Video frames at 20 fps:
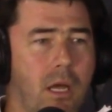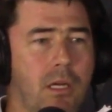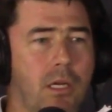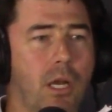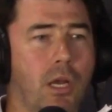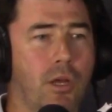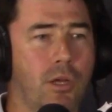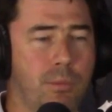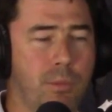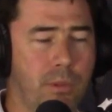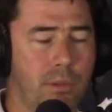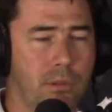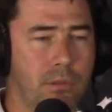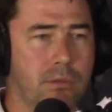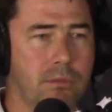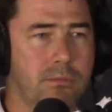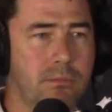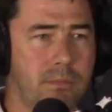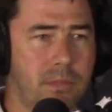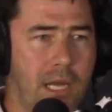a
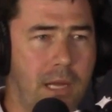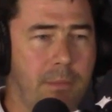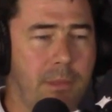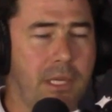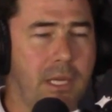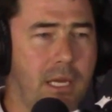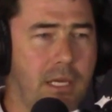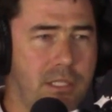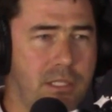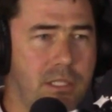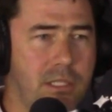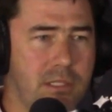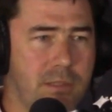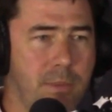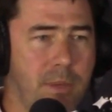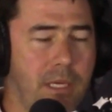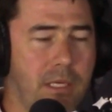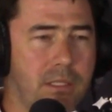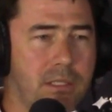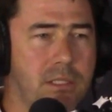global applications
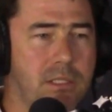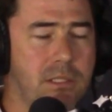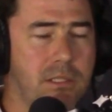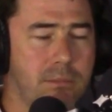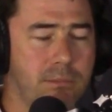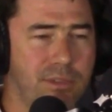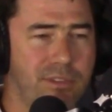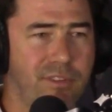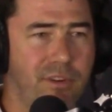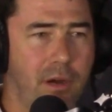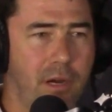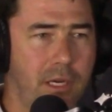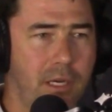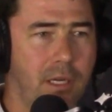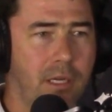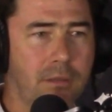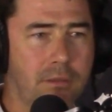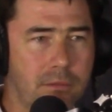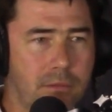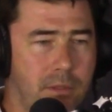based
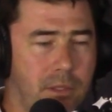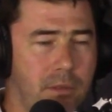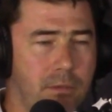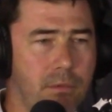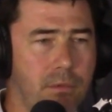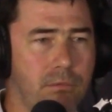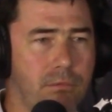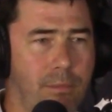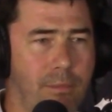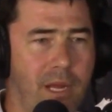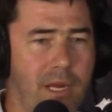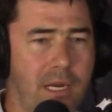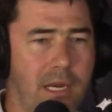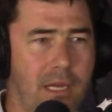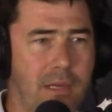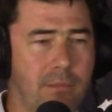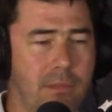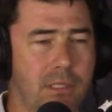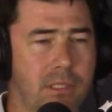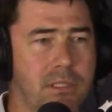provider that will remain
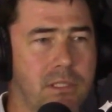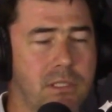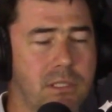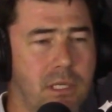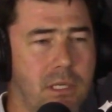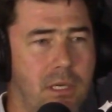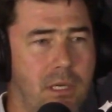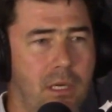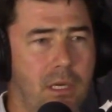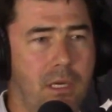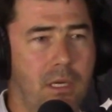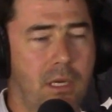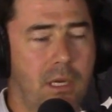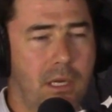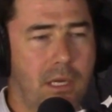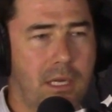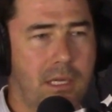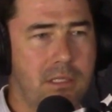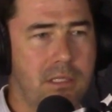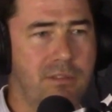nameless
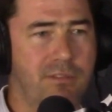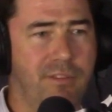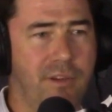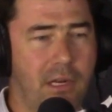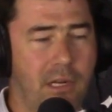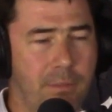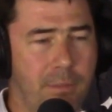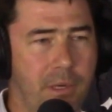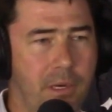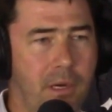can develop